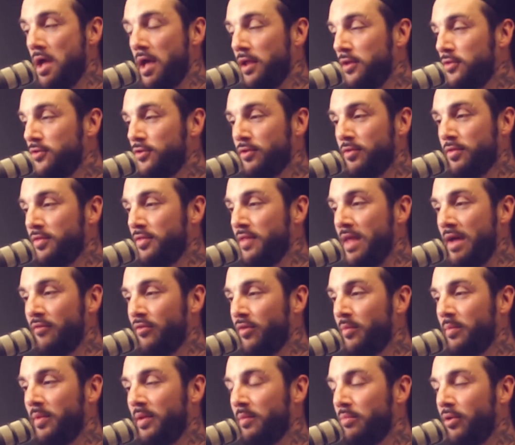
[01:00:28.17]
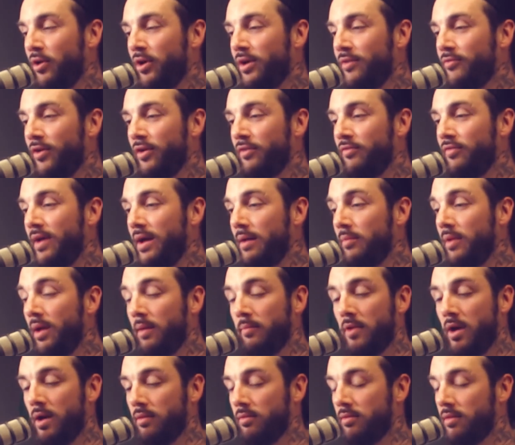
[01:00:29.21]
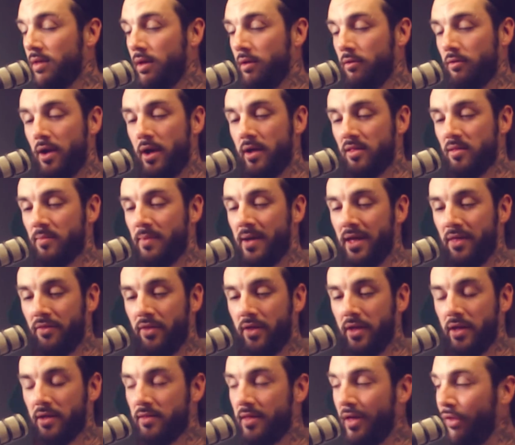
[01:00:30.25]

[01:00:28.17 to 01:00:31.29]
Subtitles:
It's just never been part of our family. I'm not saying crying's a bad thing.